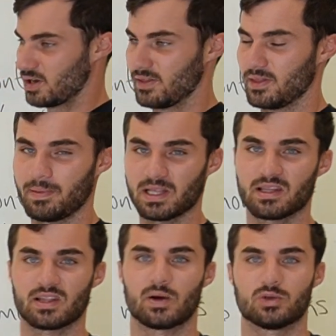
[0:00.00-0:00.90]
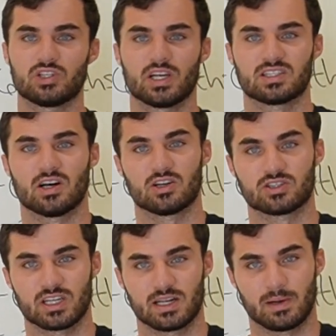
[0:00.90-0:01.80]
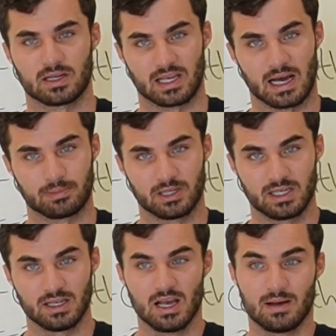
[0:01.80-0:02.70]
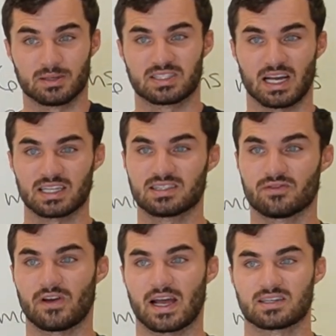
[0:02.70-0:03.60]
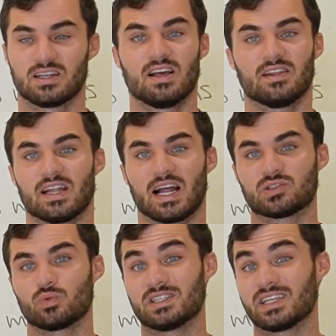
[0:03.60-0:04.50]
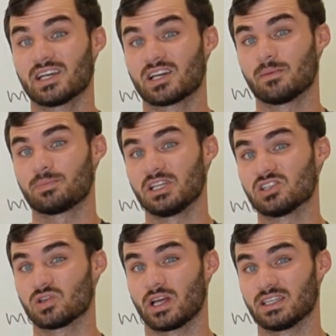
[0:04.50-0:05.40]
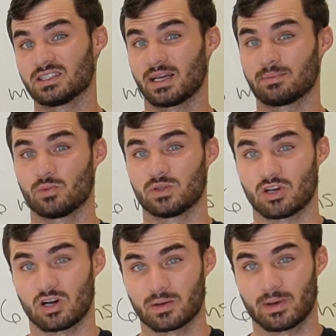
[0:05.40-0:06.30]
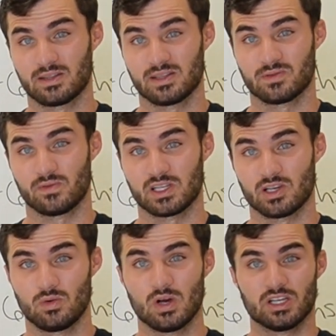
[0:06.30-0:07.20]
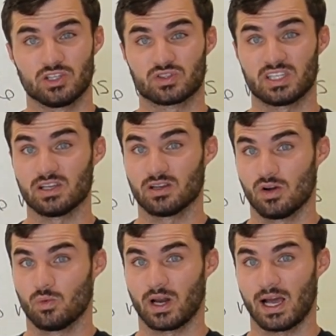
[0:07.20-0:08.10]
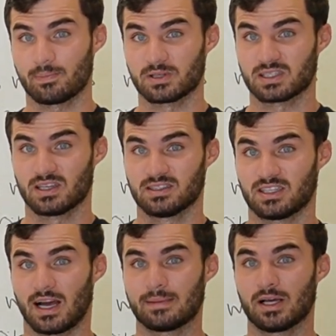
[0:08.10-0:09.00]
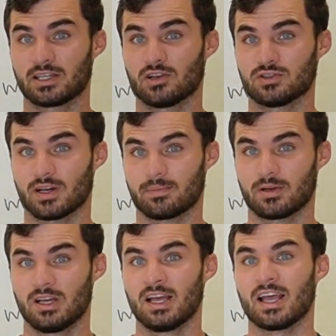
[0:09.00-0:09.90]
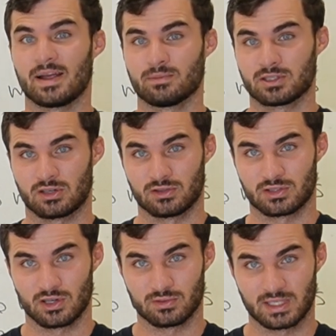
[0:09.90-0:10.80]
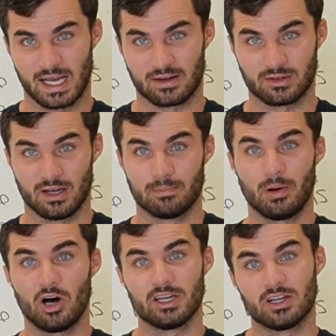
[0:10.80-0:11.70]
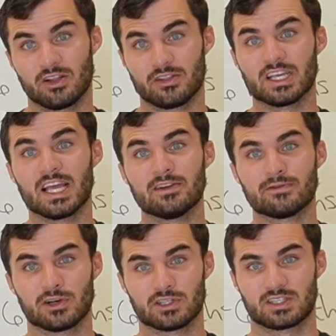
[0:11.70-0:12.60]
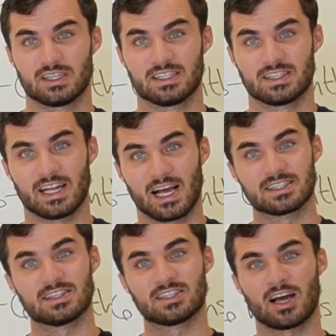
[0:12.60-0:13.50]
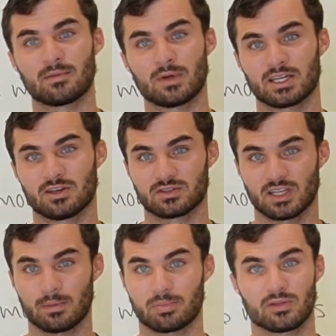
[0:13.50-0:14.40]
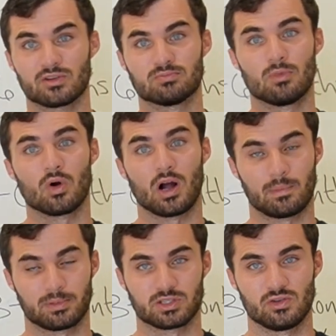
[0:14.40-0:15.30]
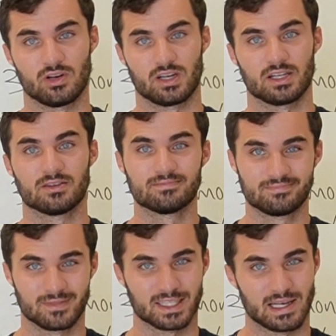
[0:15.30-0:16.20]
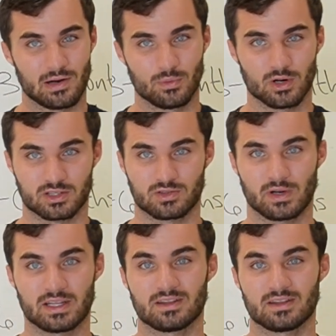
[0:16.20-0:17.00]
And the big thing that I want you guys to understand about gap lending, besides the fact that as we tick up each lending type that we talk about in this video, you'll see what happens. Timeline goes up and returns go down. But the inverse is that as the timeline goes up, there's more opportunity. That's how it works, right?